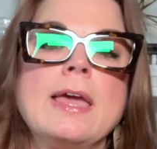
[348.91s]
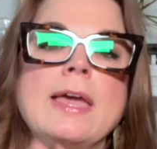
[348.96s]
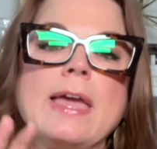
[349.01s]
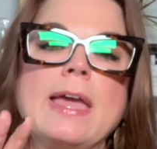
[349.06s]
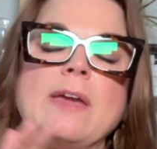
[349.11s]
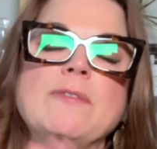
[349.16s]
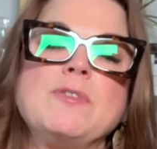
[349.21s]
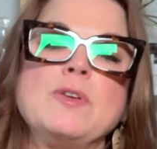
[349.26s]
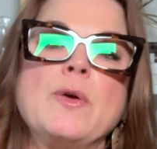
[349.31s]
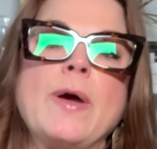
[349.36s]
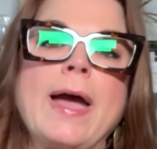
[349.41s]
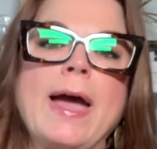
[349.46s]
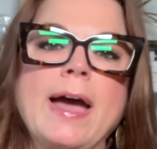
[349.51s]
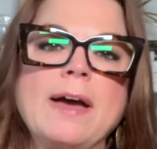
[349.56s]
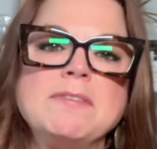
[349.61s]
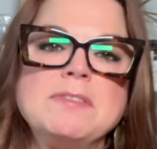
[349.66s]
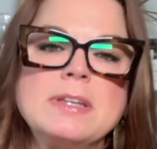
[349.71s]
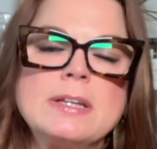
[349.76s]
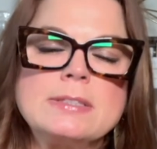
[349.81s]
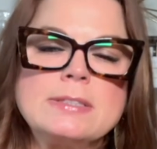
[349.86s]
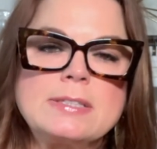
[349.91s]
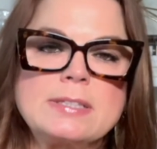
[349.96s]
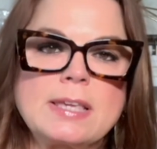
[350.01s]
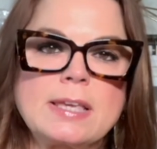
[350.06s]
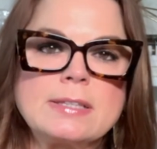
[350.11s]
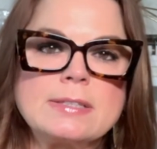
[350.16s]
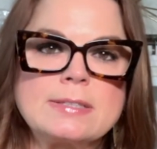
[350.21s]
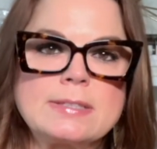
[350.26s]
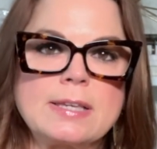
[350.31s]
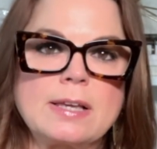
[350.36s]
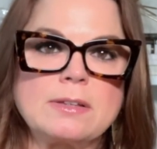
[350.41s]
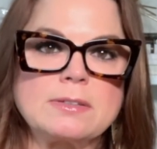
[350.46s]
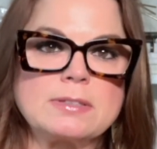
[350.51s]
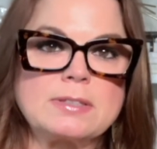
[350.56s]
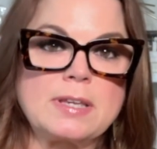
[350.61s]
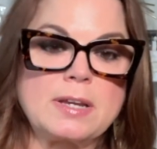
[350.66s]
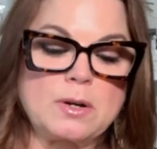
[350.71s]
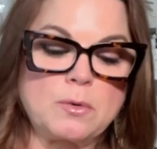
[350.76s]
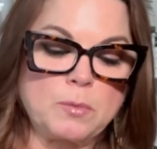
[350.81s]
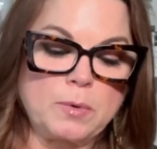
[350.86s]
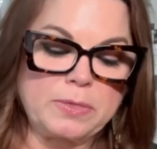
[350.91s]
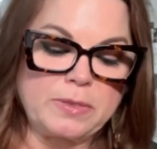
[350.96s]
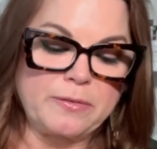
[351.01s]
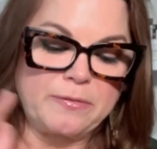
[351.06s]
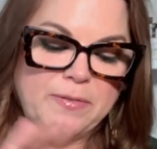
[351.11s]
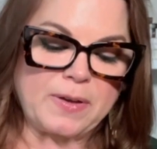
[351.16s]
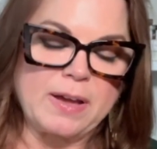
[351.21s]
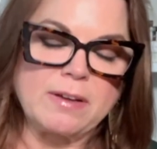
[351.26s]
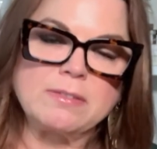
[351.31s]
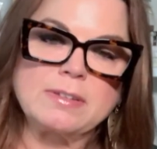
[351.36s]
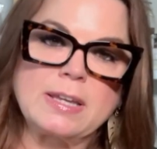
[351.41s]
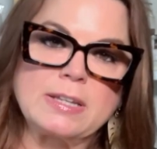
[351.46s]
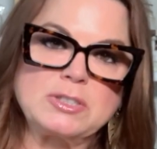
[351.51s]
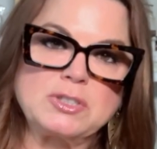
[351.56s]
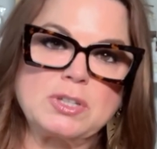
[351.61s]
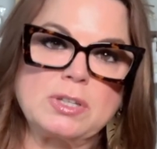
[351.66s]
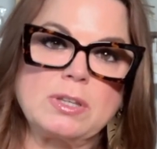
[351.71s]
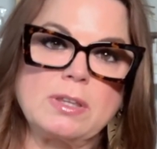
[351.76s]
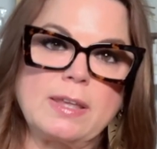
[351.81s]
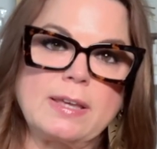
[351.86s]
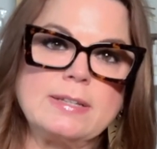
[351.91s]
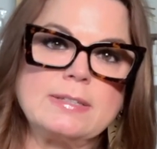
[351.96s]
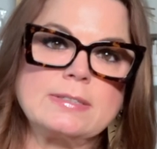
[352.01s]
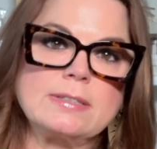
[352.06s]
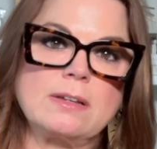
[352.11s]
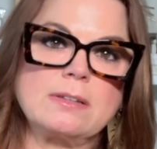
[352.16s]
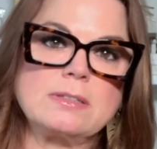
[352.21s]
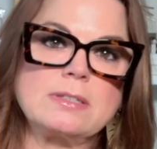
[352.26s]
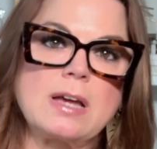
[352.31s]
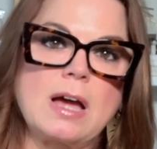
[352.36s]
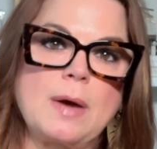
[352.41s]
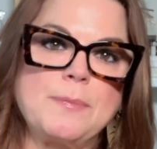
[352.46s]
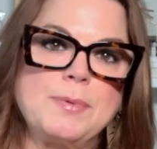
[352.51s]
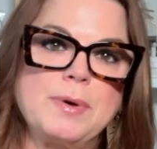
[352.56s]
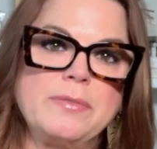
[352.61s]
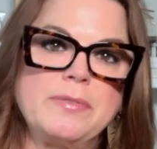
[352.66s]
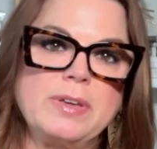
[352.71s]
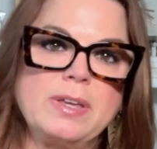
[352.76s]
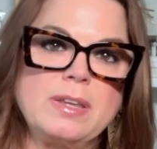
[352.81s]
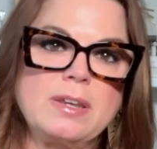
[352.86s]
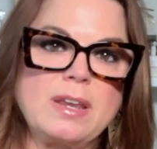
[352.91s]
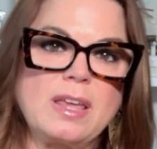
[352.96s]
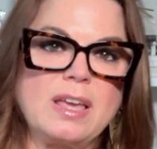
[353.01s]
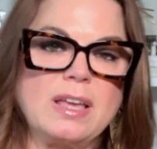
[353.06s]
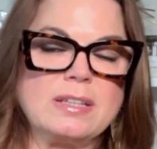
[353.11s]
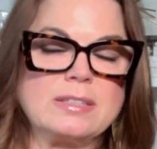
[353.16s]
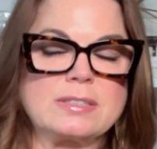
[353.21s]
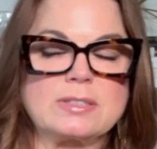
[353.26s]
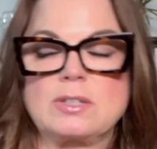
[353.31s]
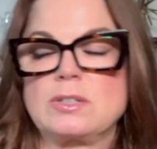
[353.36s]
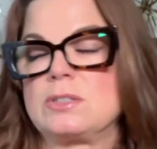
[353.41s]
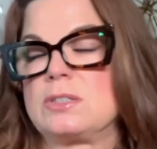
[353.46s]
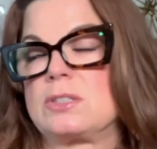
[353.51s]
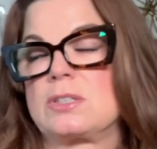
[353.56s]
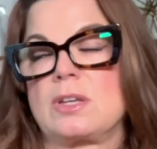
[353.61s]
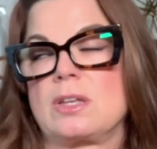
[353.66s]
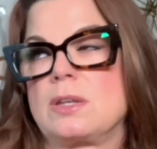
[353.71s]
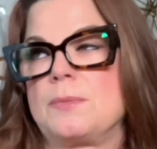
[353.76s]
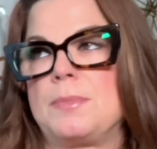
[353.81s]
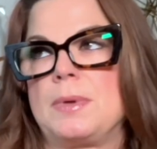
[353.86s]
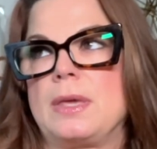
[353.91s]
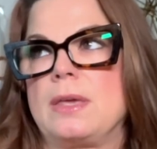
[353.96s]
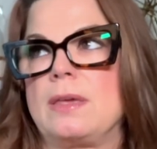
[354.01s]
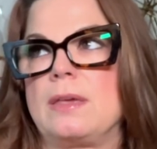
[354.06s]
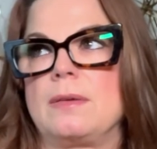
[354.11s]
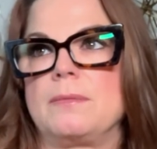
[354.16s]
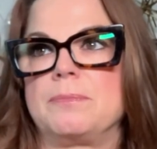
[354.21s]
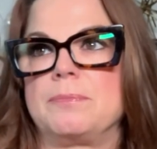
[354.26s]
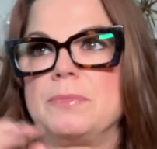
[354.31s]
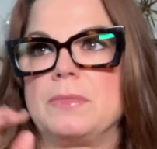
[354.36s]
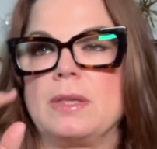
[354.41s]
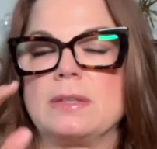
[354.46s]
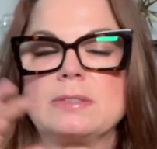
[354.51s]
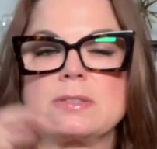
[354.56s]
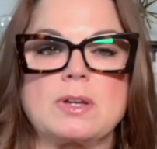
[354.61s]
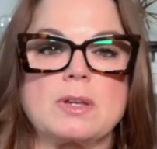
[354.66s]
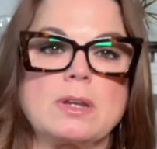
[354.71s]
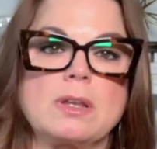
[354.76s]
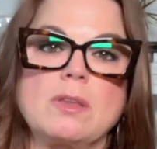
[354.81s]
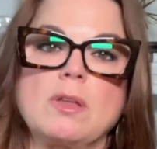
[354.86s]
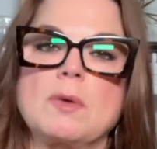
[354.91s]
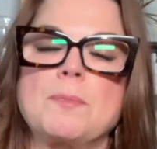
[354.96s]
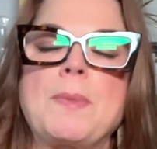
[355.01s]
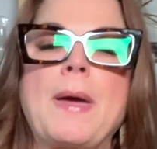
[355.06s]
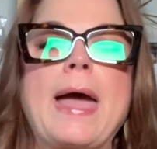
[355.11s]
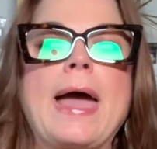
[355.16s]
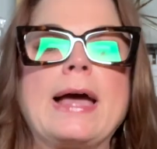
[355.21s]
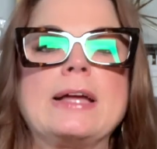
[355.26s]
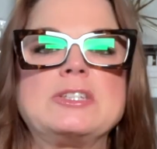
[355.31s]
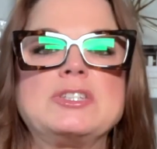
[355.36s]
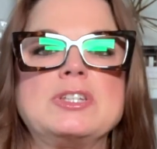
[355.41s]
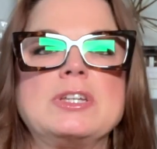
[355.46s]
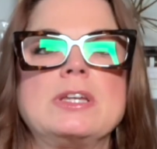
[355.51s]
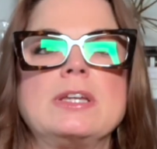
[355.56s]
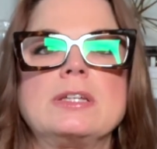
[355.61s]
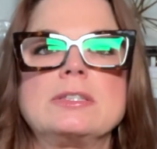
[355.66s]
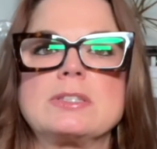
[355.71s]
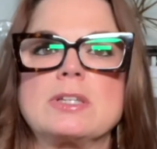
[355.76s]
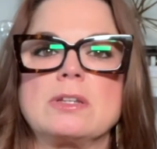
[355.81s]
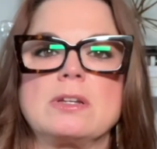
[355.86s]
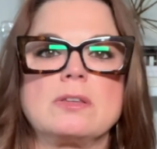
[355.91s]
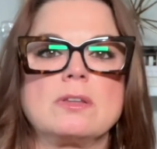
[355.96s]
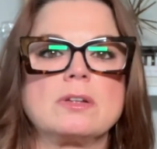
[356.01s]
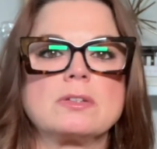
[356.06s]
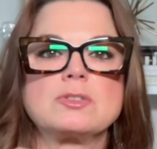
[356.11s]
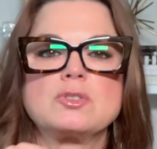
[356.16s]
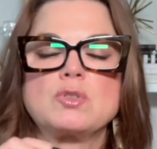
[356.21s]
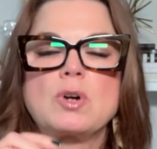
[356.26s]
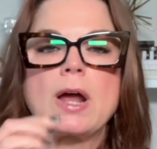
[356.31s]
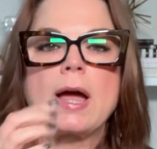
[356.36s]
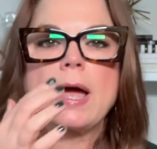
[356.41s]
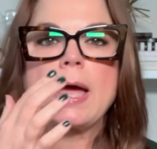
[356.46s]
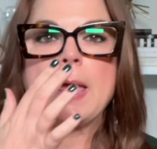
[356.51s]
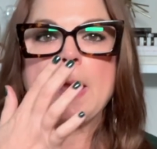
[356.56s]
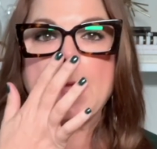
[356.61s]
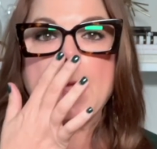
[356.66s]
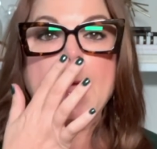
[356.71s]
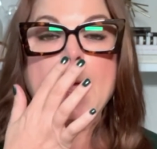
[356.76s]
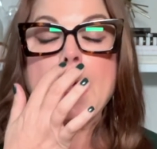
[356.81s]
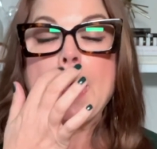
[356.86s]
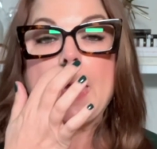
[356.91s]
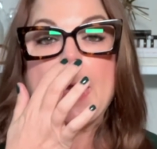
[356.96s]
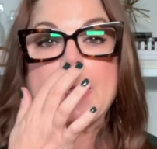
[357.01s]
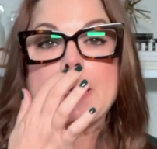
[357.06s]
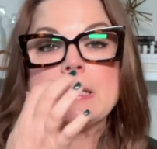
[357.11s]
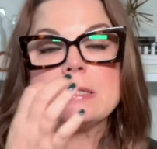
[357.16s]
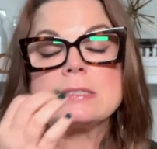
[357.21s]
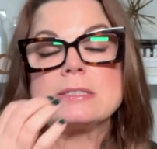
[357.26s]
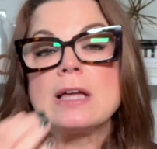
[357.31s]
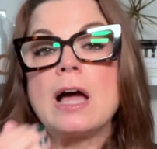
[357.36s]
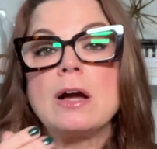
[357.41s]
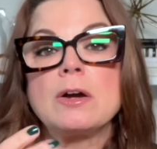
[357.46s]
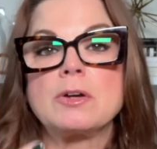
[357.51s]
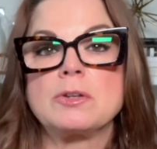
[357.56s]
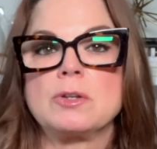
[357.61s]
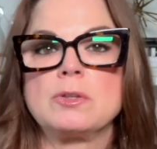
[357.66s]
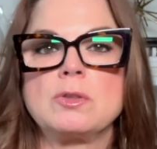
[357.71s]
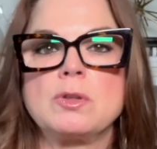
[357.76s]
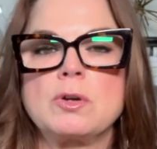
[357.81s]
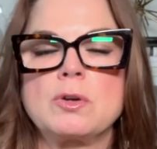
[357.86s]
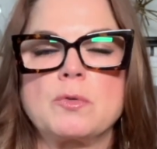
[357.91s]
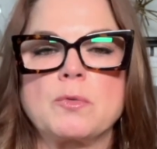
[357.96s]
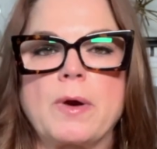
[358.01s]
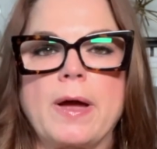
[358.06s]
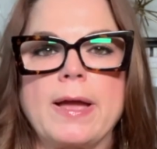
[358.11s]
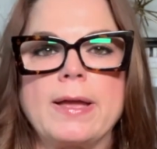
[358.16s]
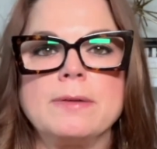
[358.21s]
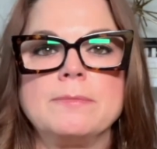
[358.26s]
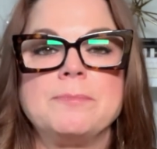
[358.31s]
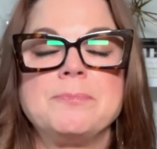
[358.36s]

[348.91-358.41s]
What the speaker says: If you have dead skin cells there, when the foundation lays on top of it, it's going to look patchy, it's going to look dry, and it's not going to look right.